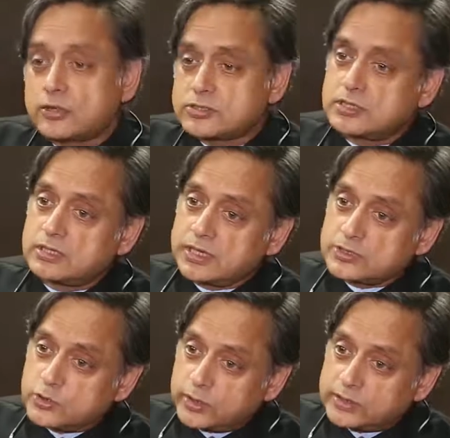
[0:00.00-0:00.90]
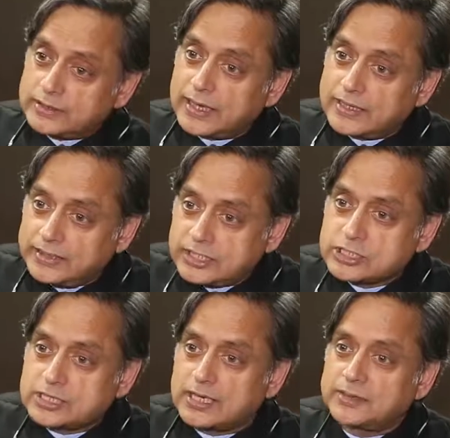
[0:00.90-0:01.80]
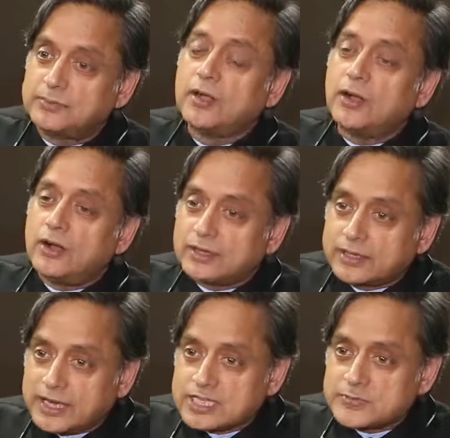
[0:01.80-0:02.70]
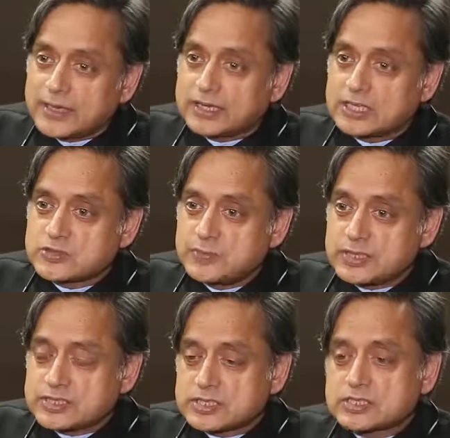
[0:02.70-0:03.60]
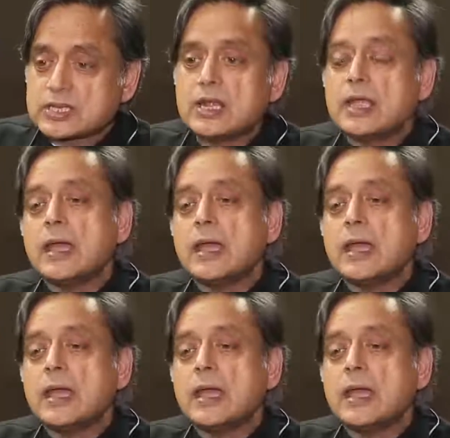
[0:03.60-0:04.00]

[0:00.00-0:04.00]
constantly drawing the line each time on a case-by-case basis.